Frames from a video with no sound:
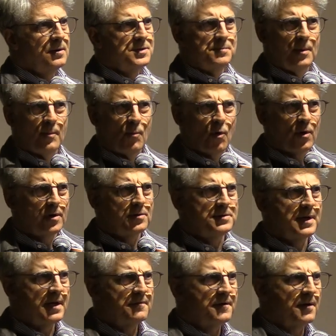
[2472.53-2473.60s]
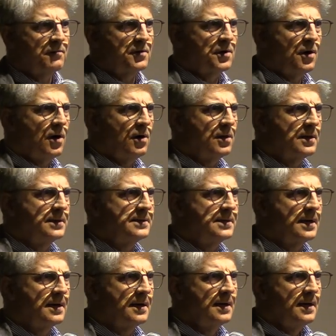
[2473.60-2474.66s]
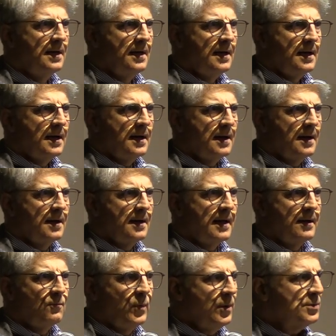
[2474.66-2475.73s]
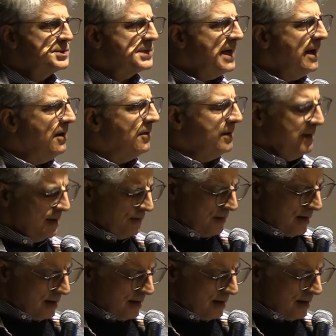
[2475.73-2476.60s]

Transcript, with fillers: It's Memorial Day, if I recall, and uh, uh, and we were scared, and,